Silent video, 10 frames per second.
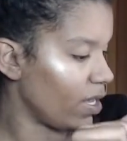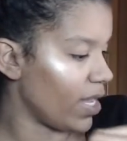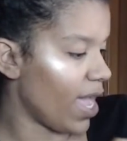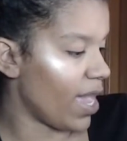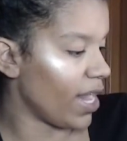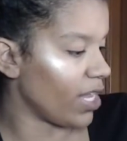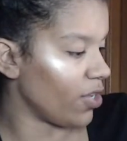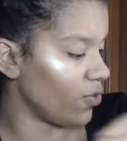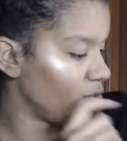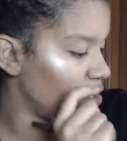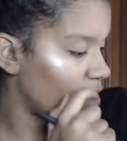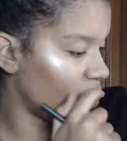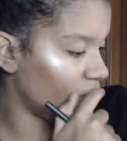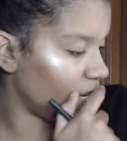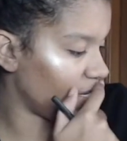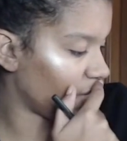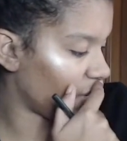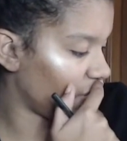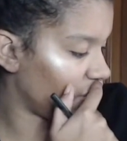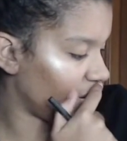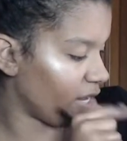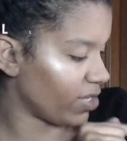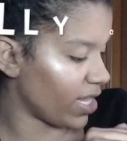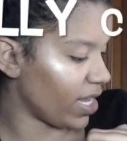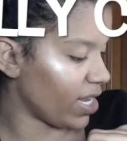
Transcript: And I used, what other color did I use? I think I